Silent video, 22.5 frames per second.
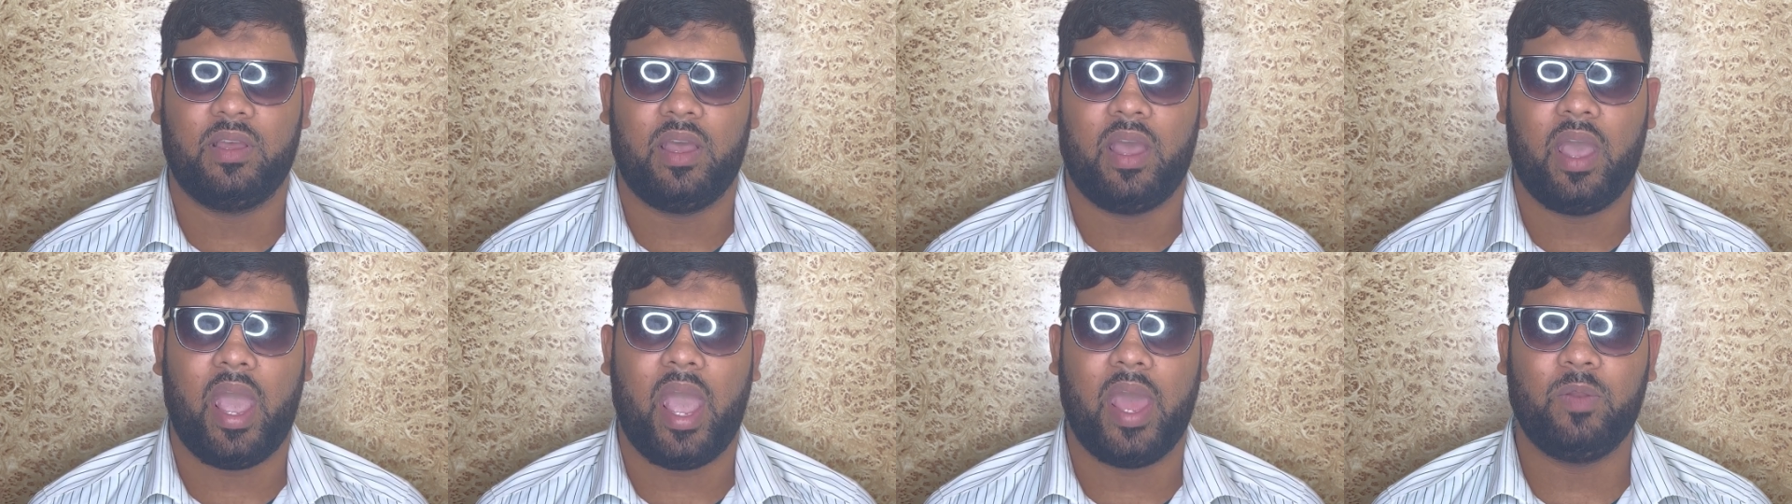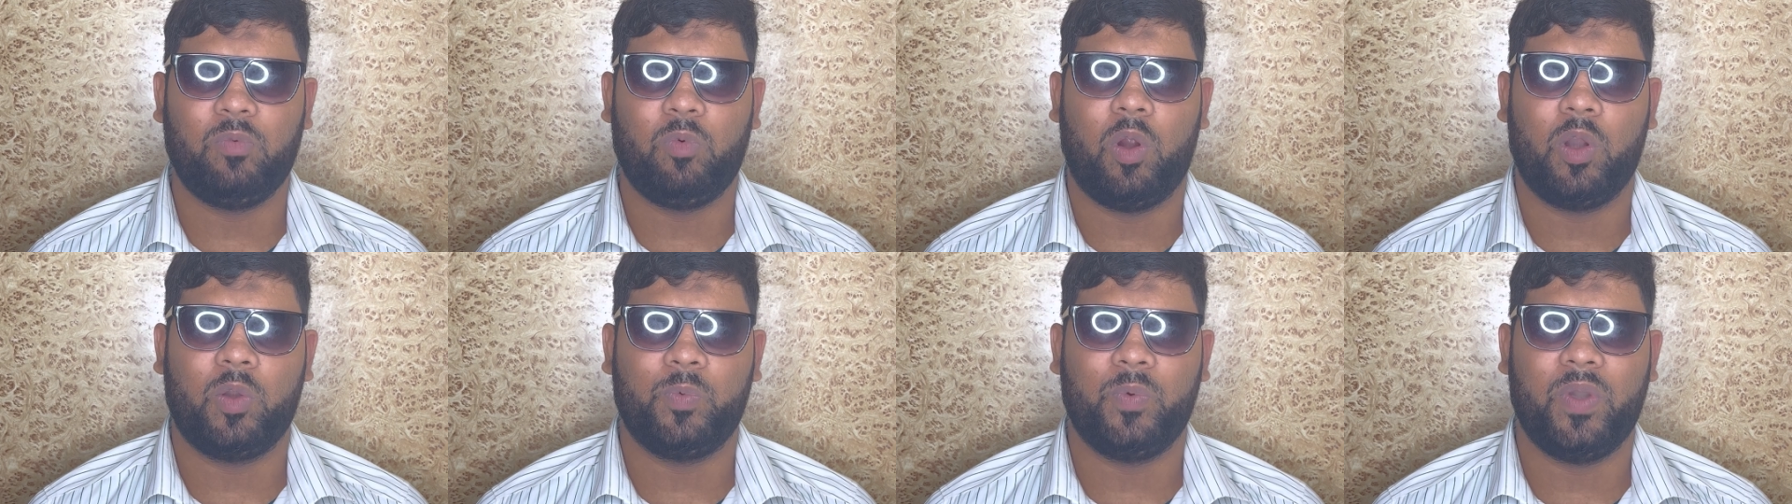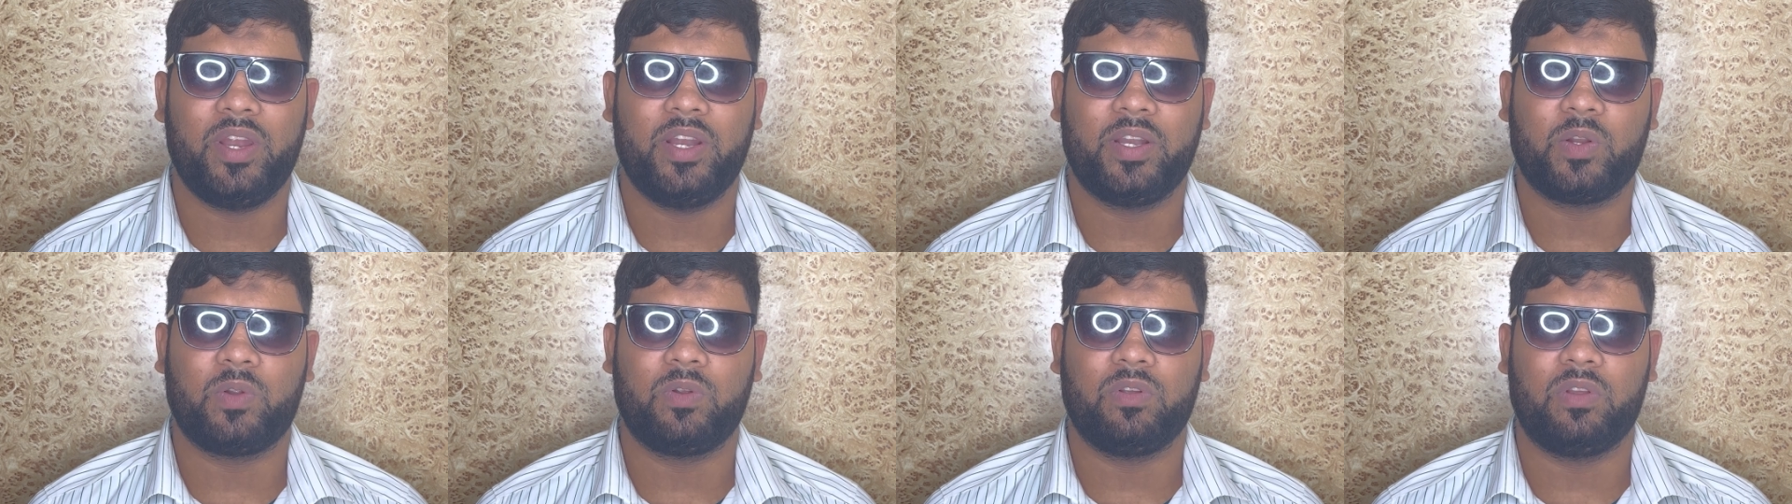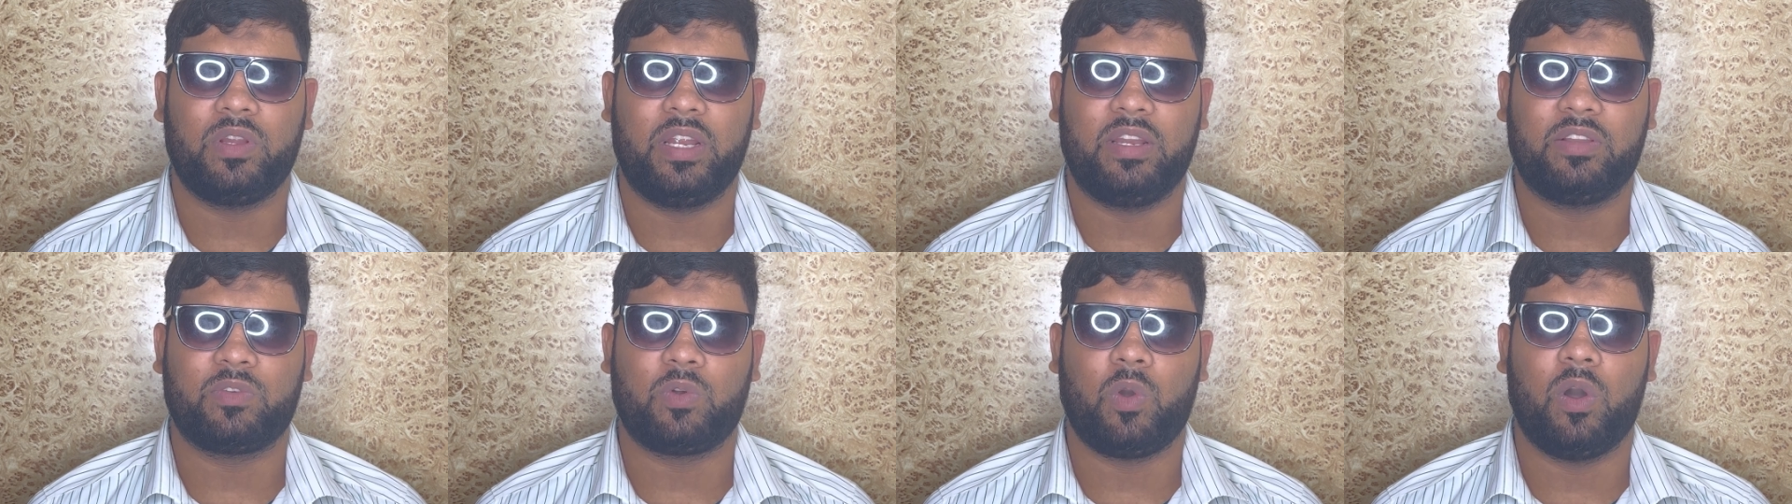and what were
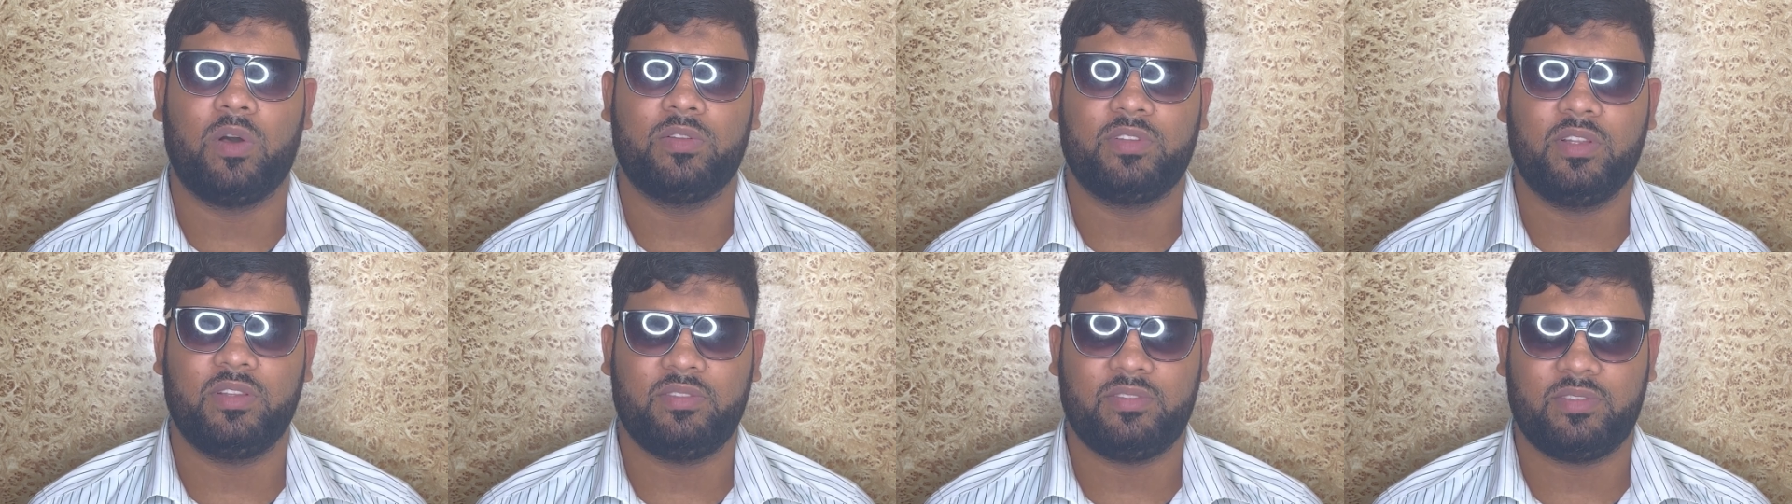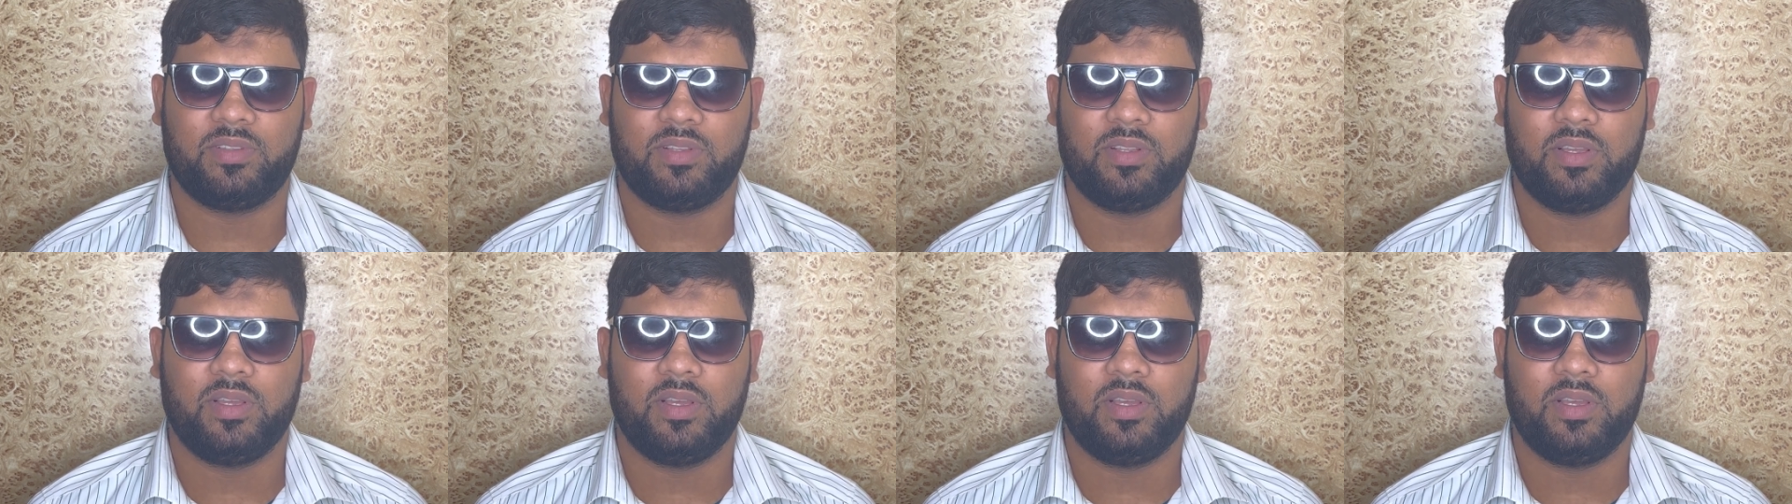its causes,